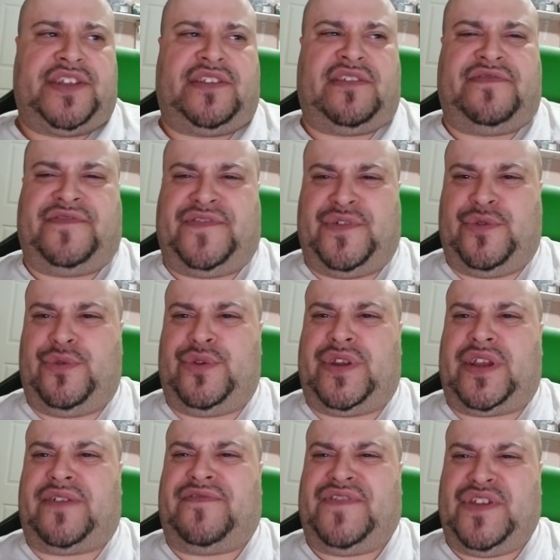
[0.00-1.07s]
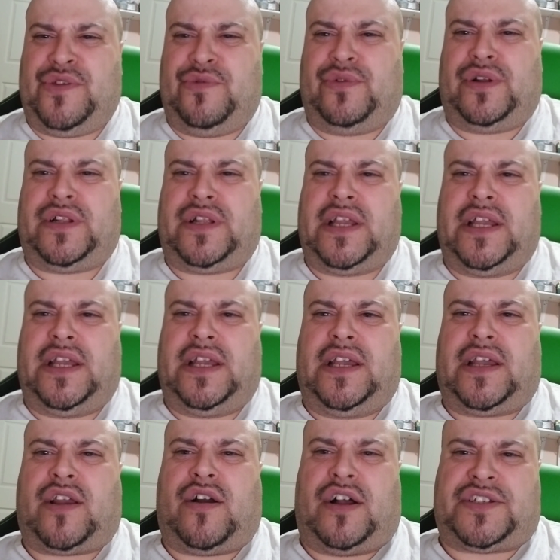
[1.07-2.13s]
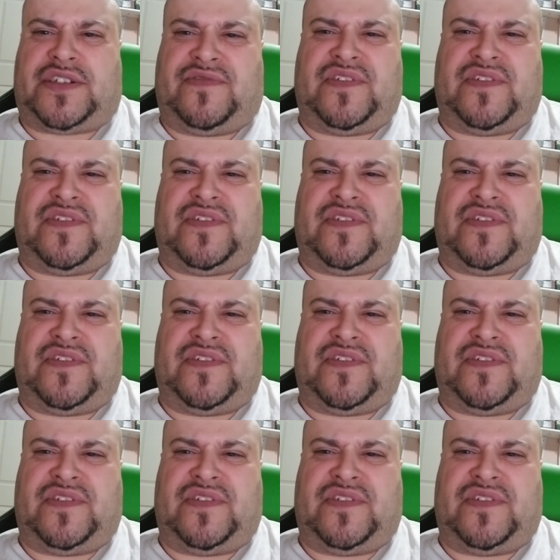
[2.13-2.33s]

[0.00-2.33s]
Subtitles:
the food, fuel, cost